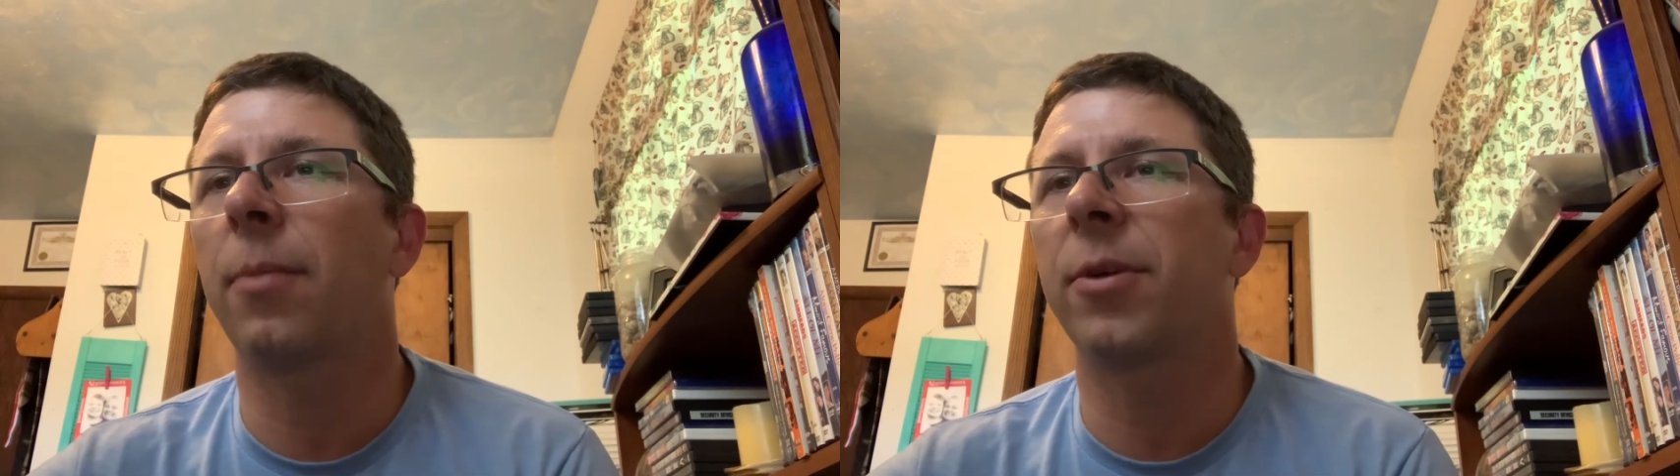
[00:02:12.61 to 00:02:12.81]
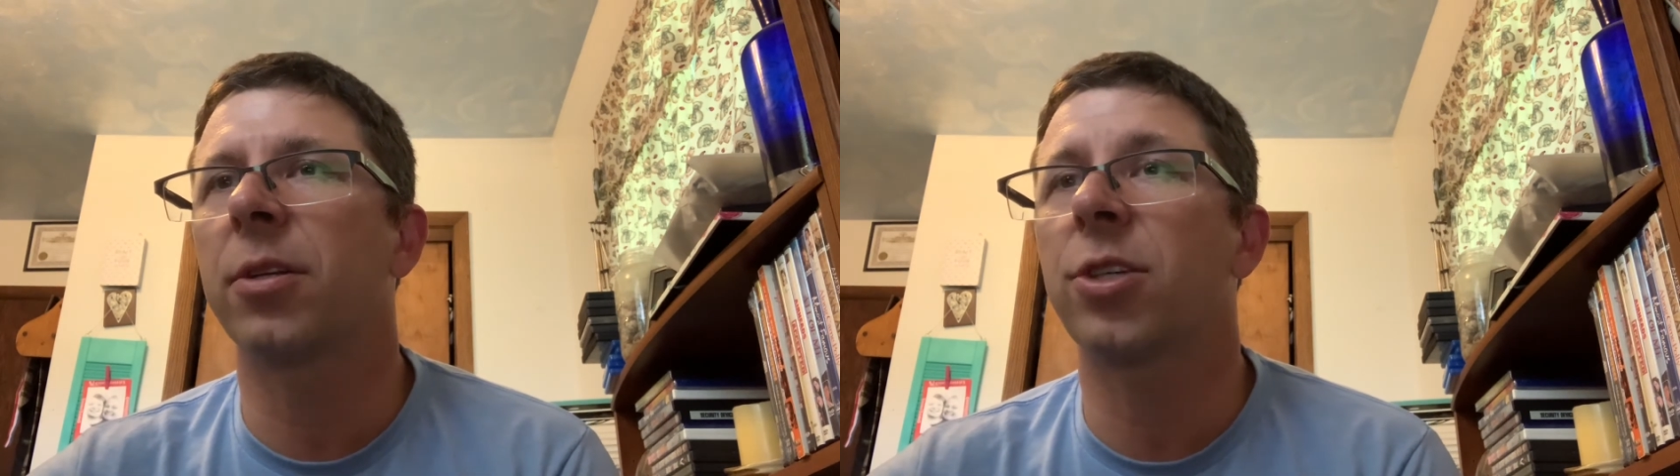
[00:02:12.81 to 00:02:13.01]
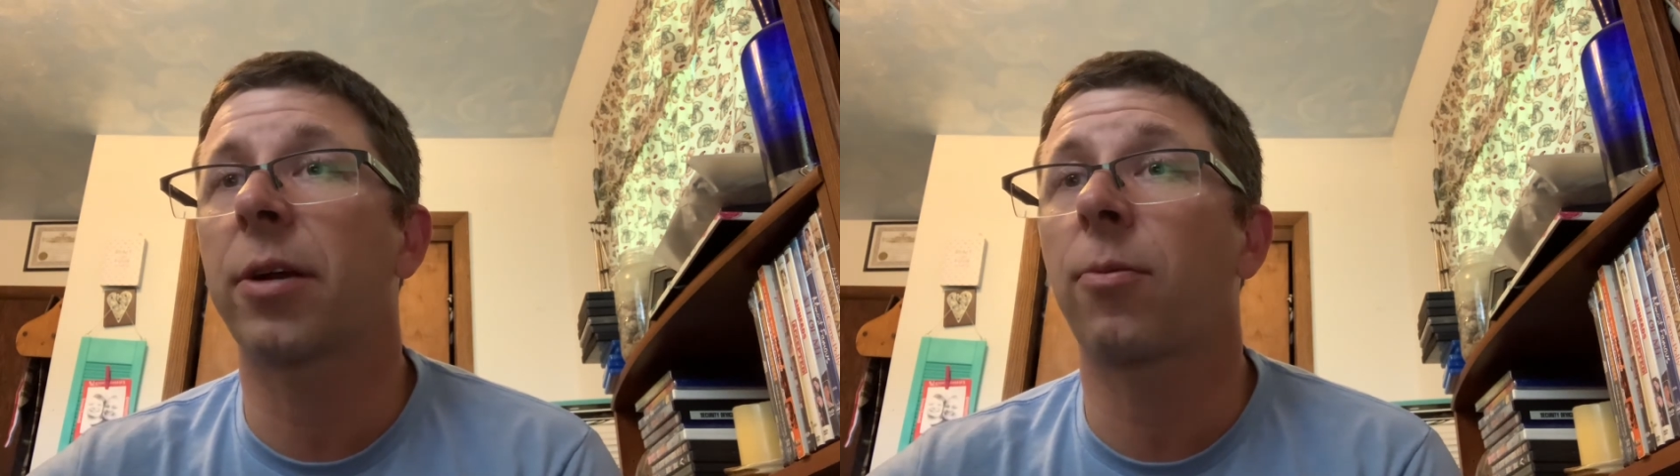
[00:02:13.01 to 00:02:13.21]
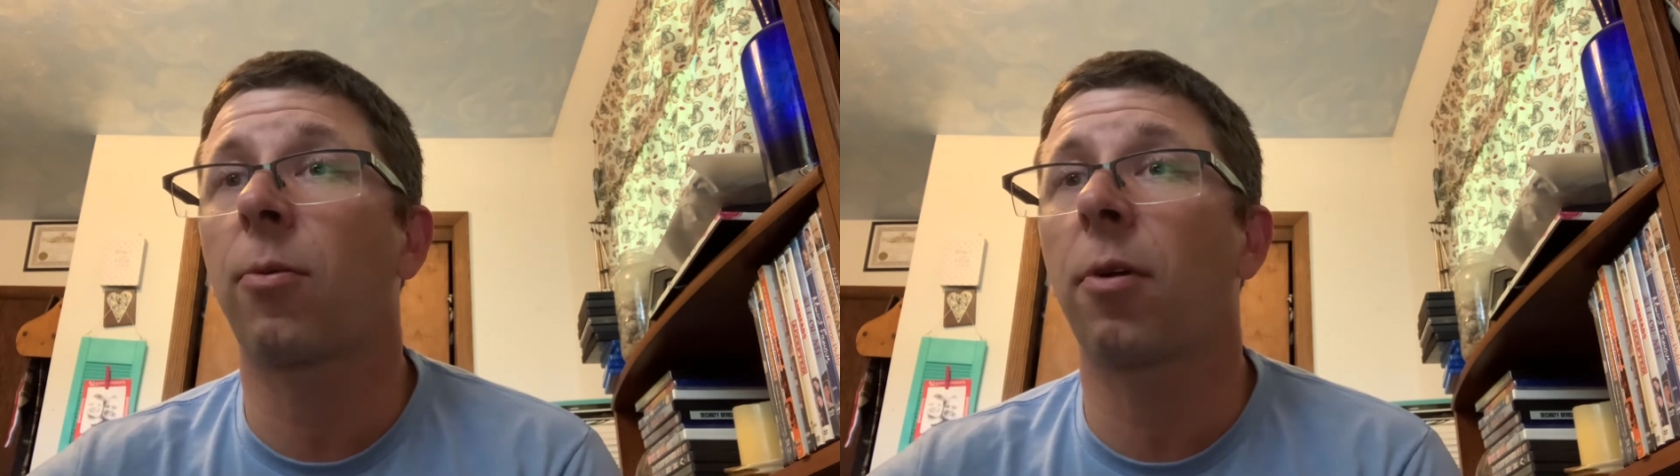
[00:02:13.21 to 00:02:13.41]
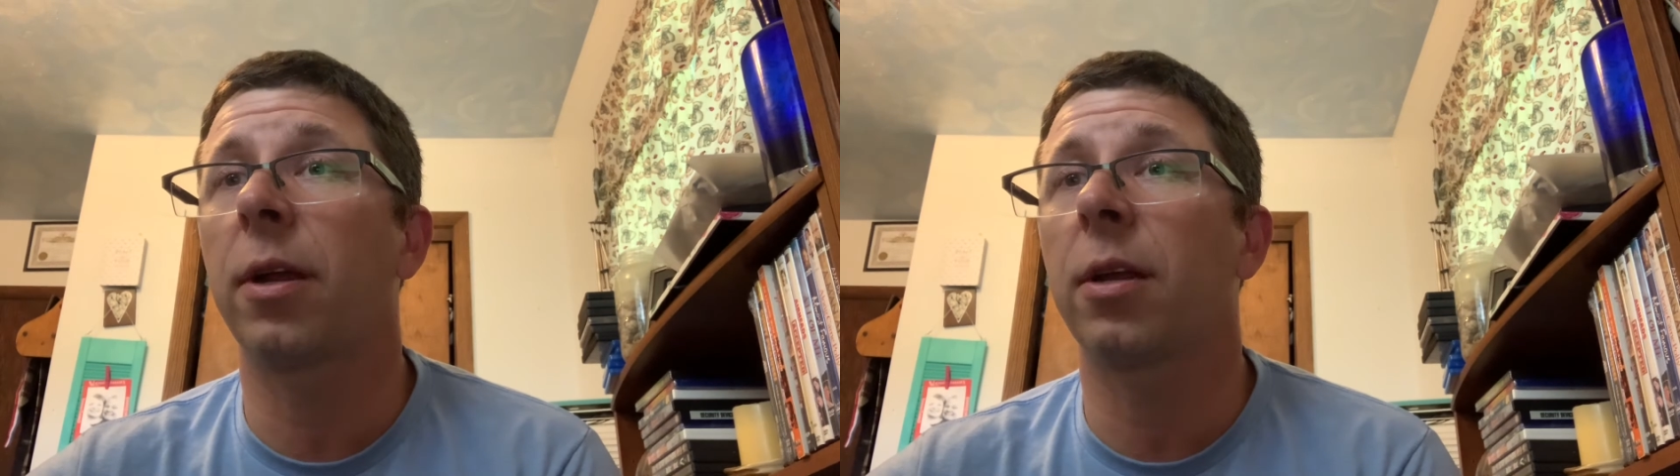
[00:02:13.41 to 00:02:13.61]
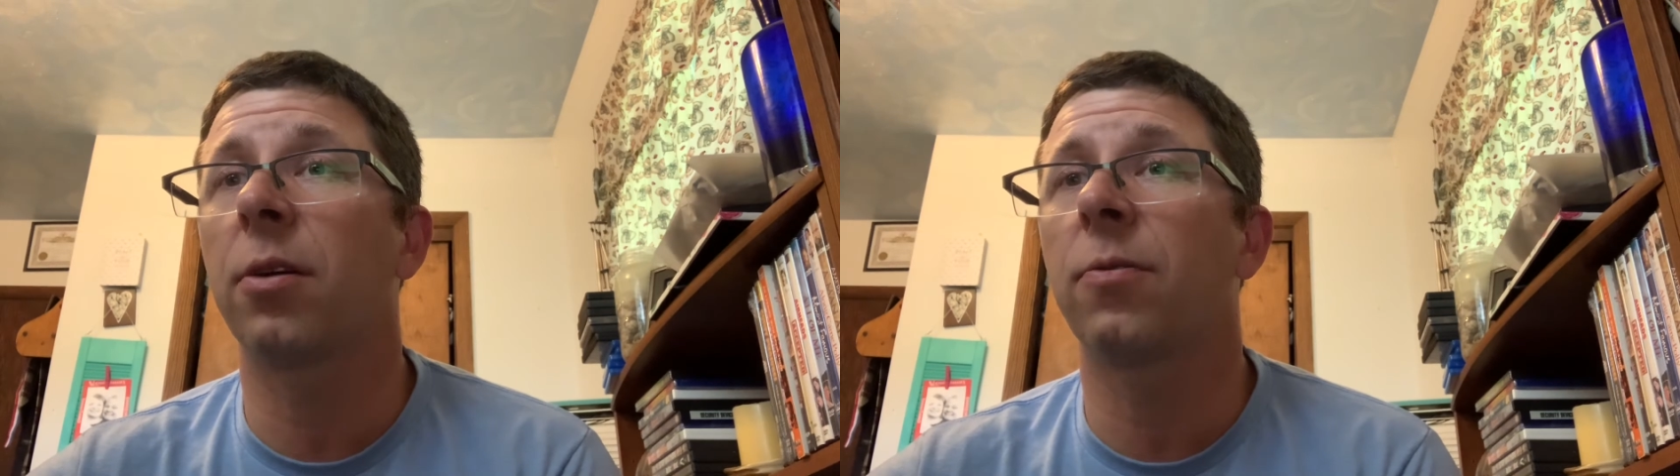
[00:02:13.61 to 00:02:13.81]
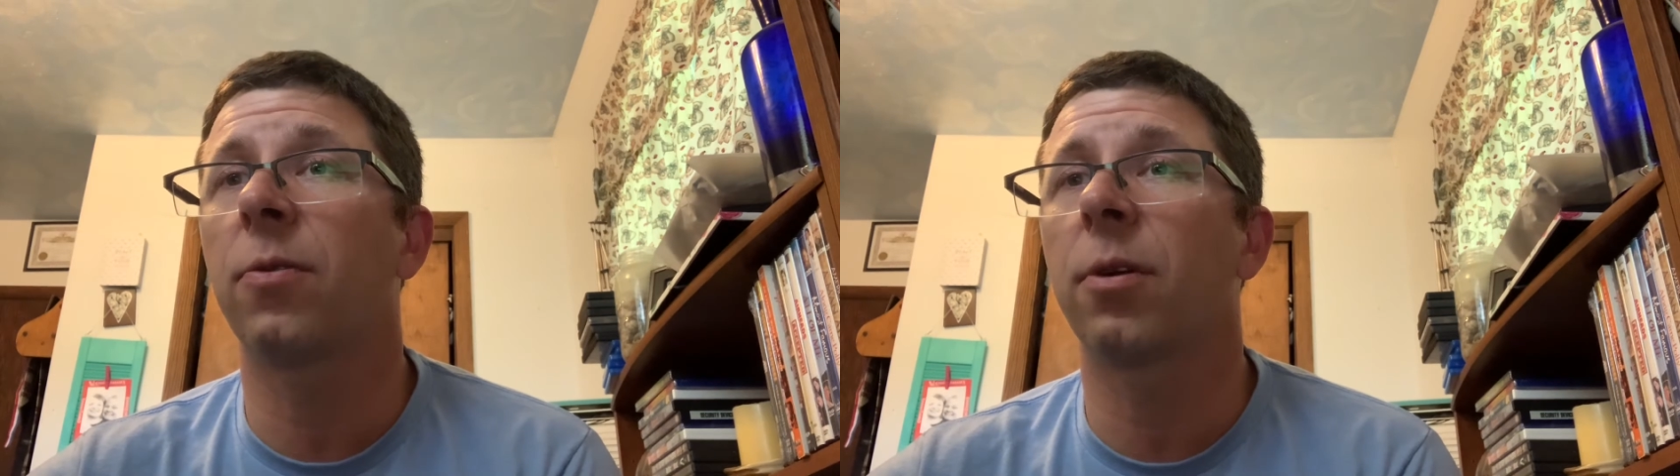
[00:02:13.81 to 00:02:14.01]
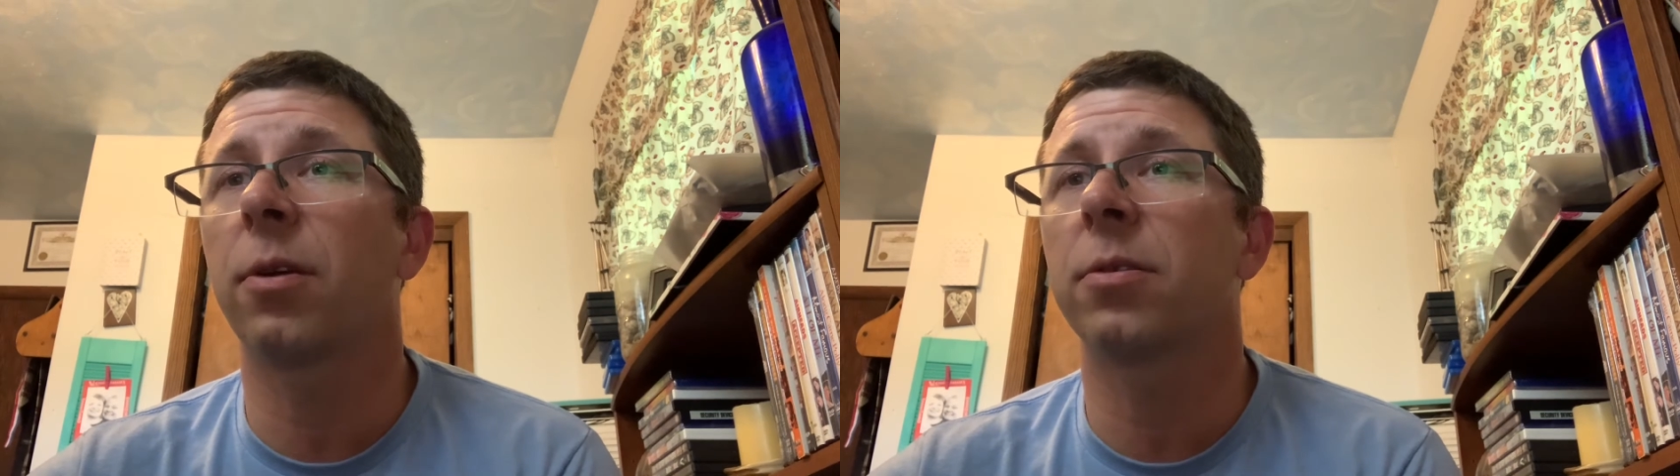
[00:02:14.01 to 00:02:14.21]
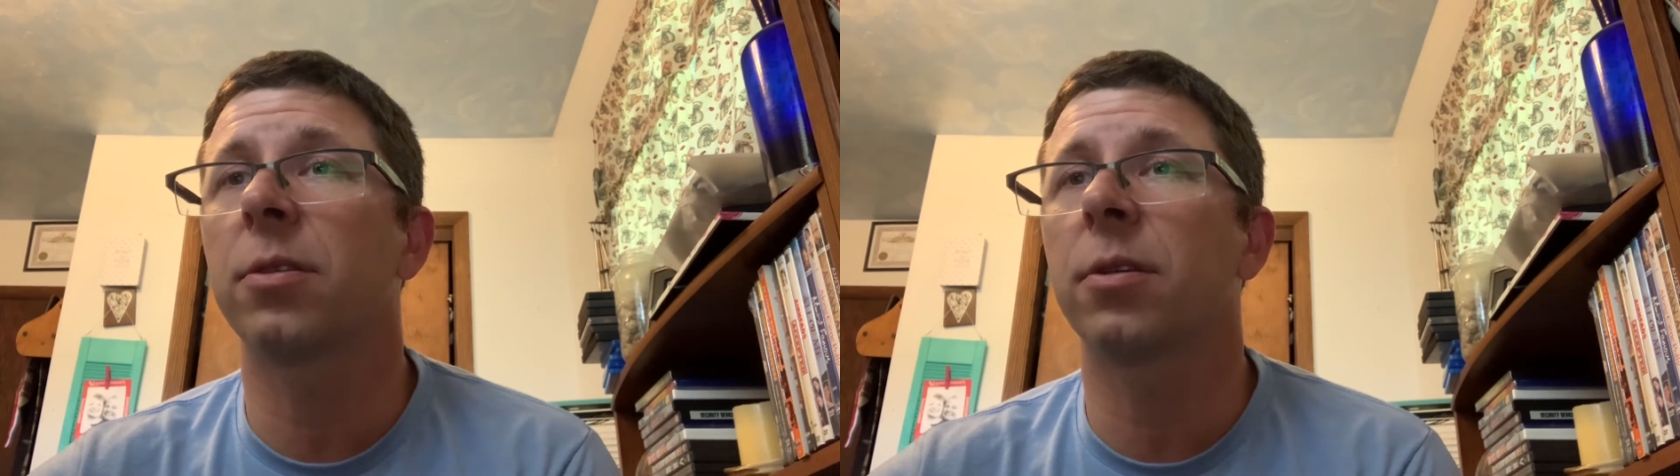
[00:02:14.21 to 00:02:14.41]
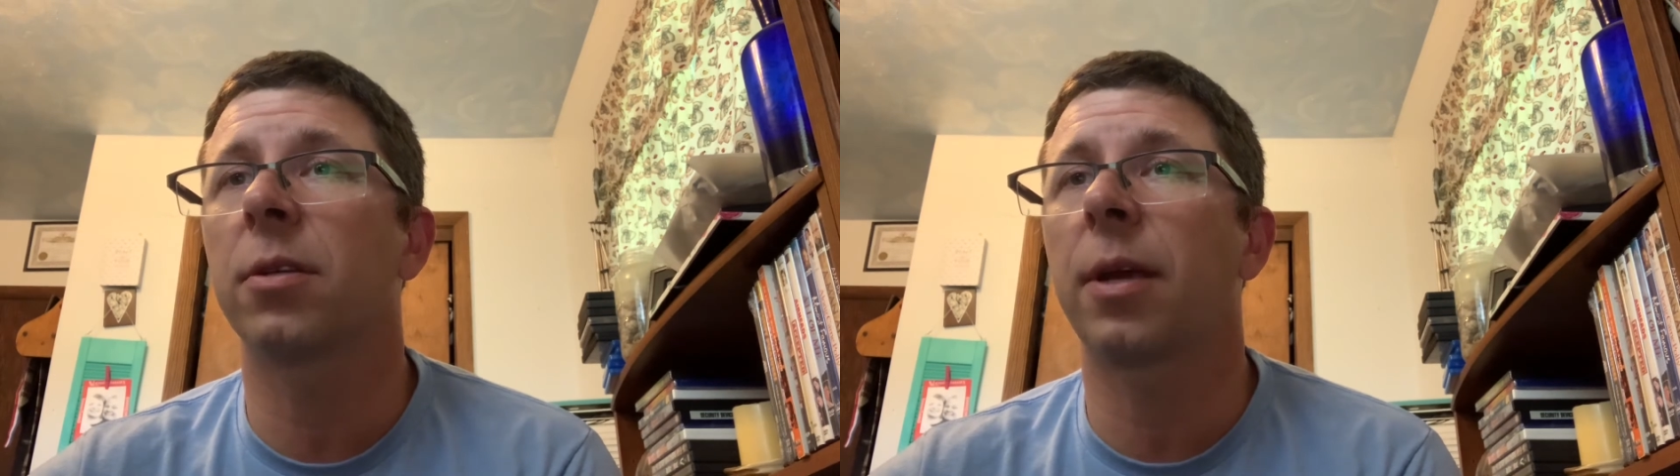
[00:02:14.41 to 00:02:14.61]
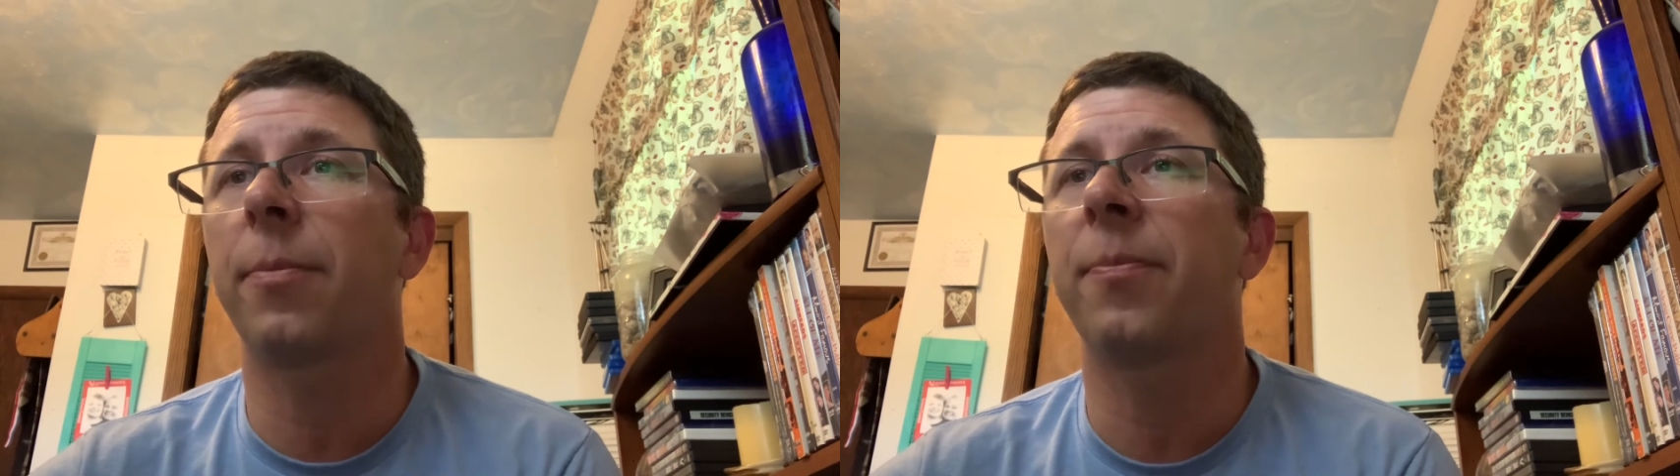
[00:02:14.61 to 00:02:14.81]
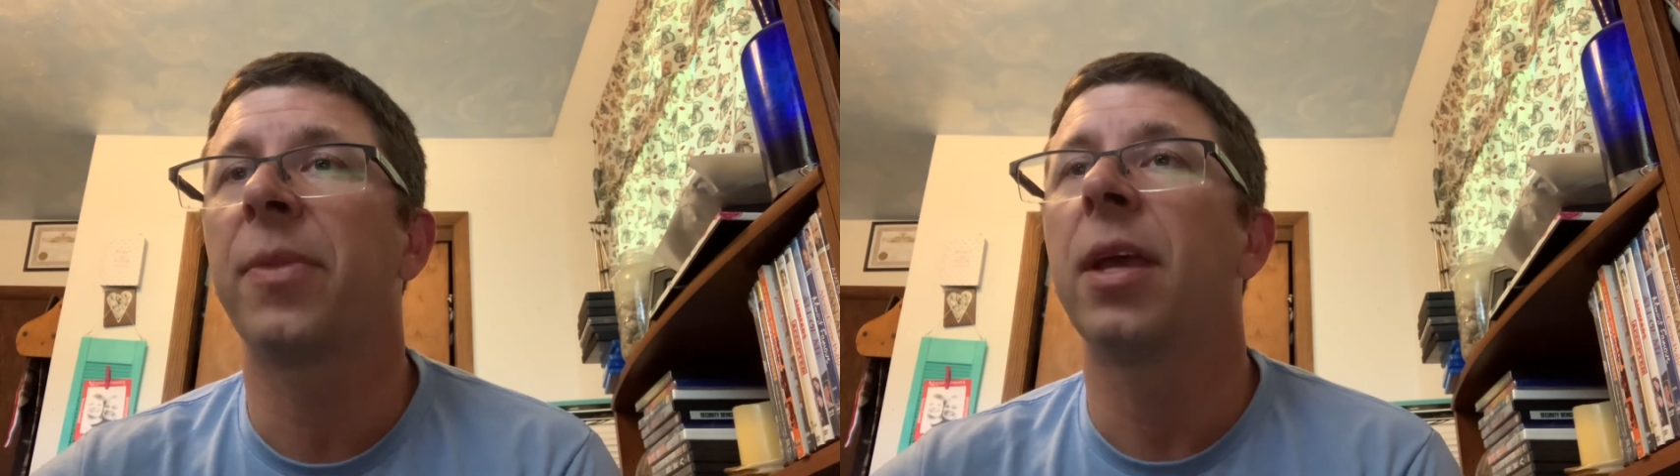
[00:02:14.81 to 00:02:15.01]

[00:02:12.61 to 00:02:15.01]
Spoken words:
I'm going to check right now for you. So, yep.